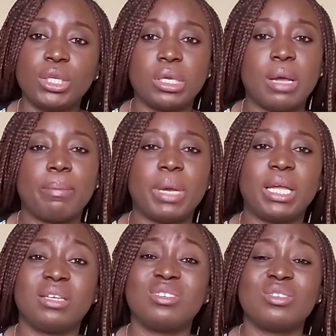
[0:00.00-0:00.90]
You can
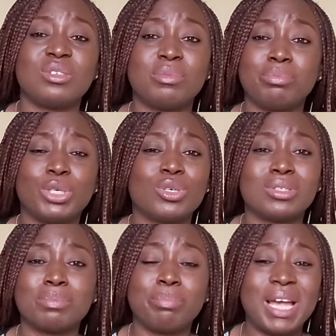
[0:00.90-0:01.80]
buy,
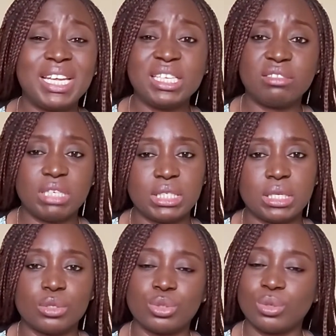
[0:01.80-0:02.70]
because buying grains
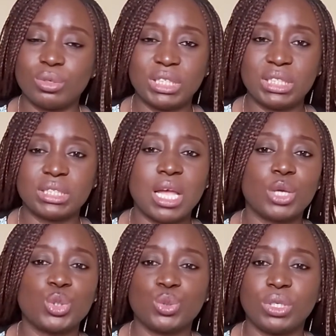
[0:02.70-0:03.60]
and storing is
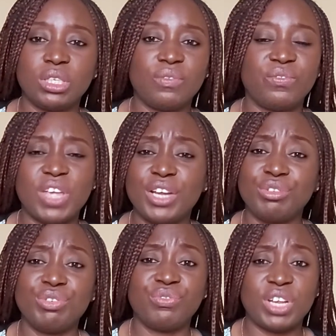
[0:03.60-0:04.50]
actually
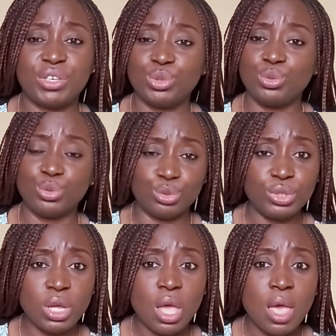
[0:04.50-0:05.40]
very, very
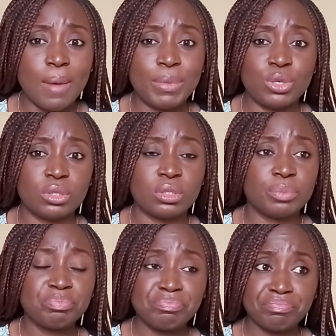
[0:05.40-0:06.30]
good. Because